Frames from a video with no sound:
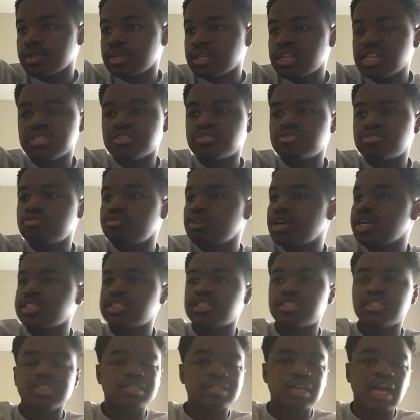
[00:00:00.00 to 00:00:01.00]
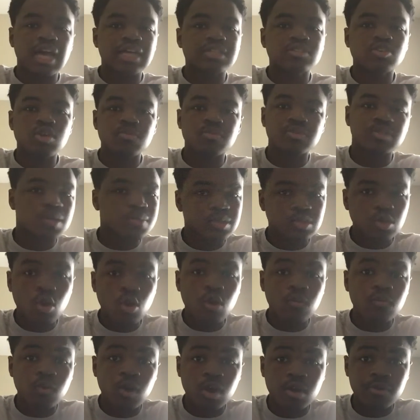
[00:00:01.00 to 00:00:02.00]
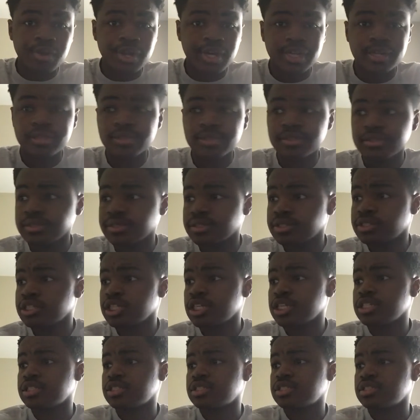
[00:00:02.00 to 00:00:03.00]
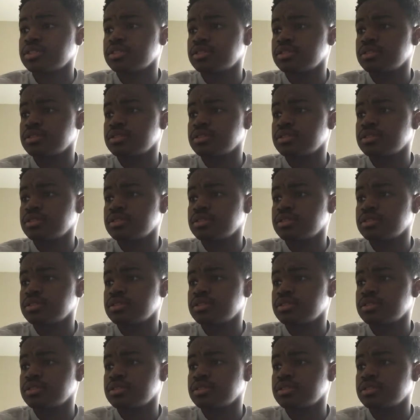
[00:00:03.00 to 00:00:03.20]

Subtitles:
Jesus Christ, October's almost over already. Jeez.